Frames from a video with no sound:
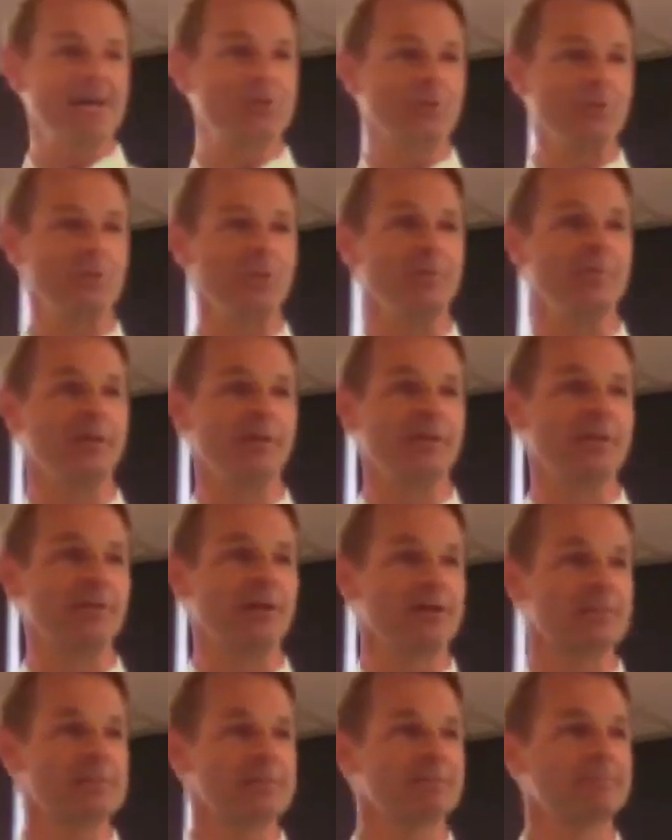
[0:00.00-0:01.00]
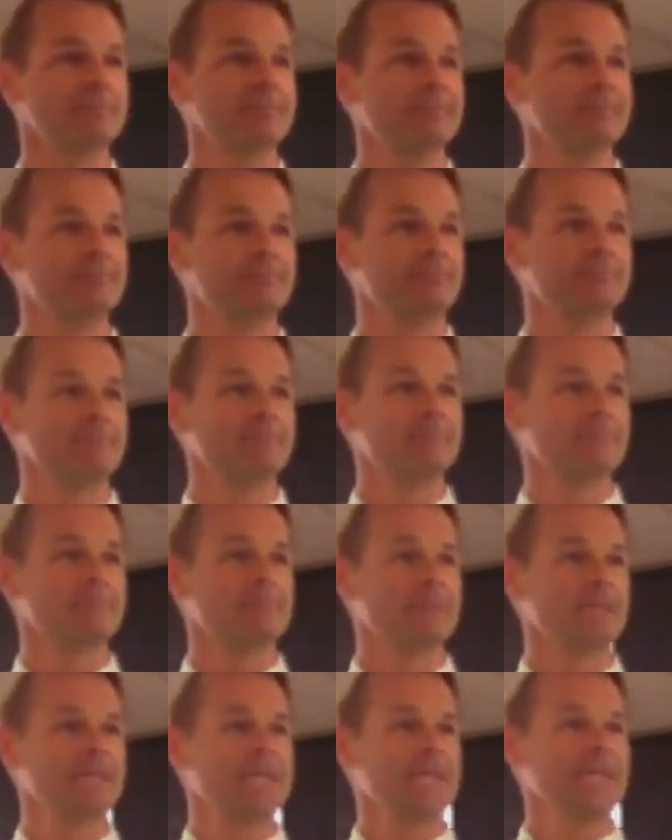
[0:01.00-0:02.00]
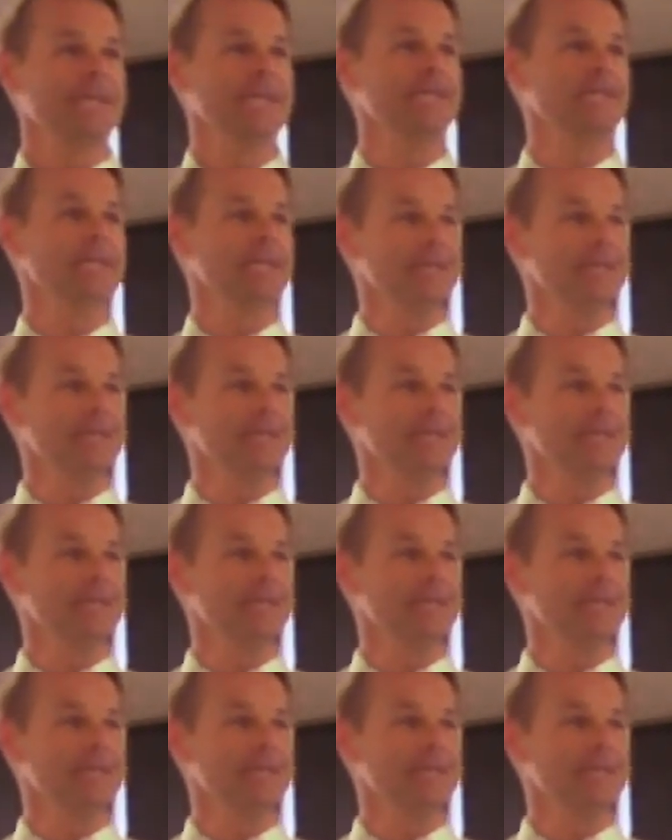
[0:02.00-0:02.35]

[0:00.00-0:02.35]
actual email address. He